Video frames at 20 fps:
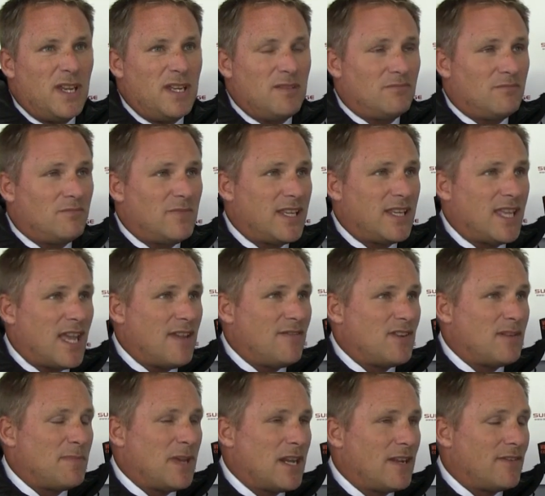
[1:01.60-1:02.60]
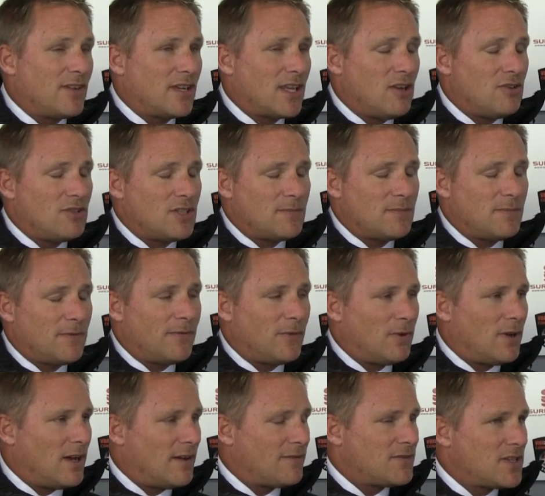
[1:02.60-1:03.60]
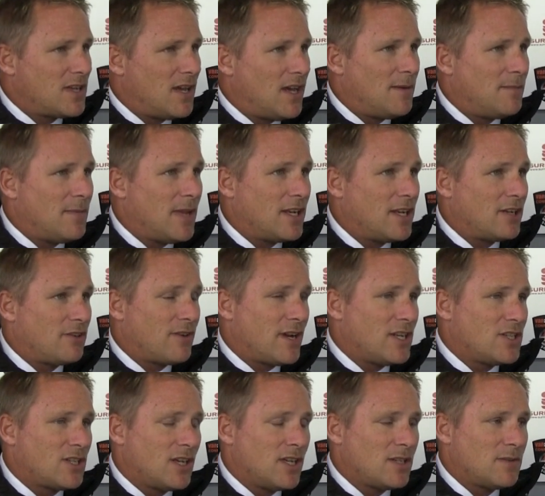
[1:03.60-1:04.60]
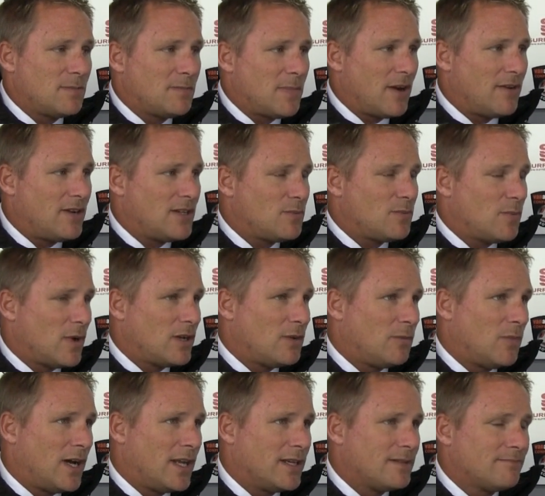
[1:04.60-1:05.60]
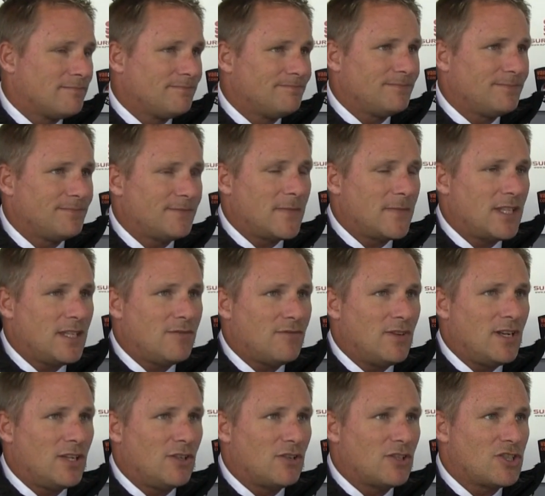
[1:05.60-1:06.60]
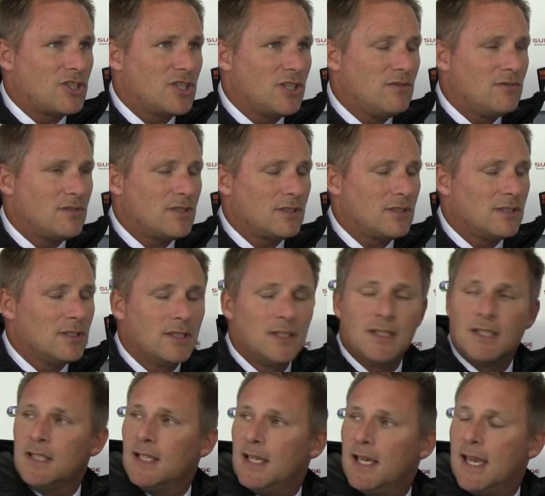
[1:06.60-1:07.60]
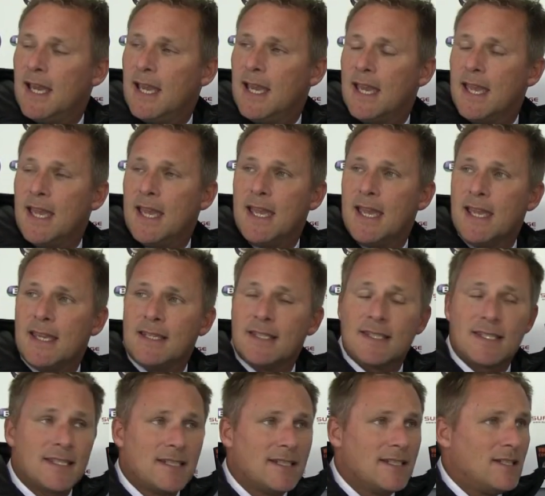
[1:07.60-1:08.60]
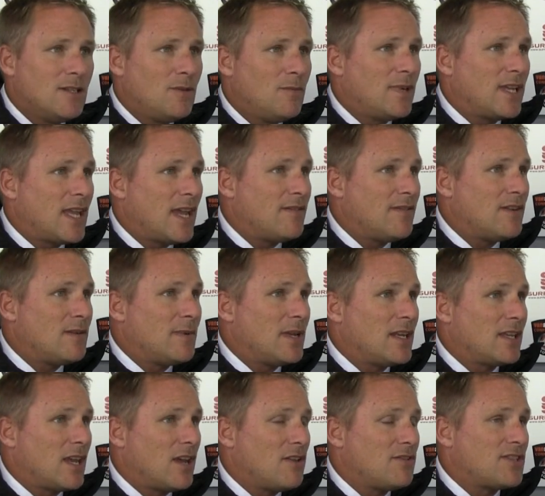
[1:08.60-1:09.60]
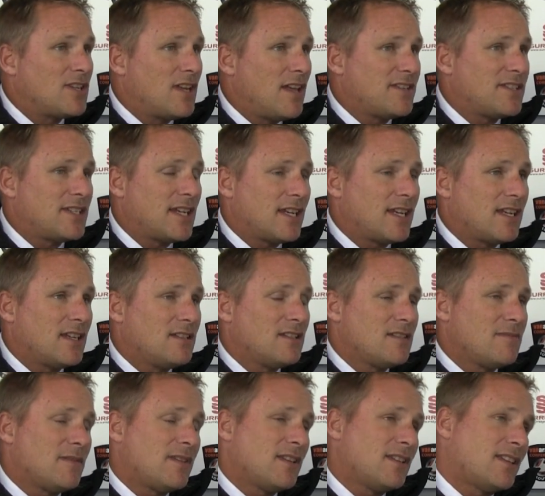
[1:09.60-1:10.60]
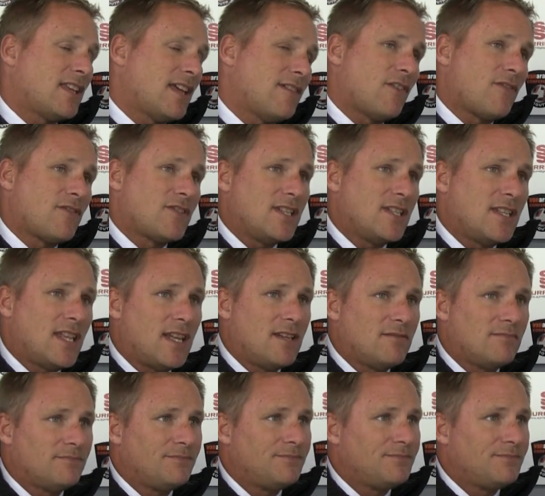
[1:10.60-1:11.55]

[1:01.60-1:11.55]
we gave it a bit of a go just before half time. We had a great chance with Perry's one-on-one. He's really got to shoot, and we gave it a bit of a go start second. They've obviously then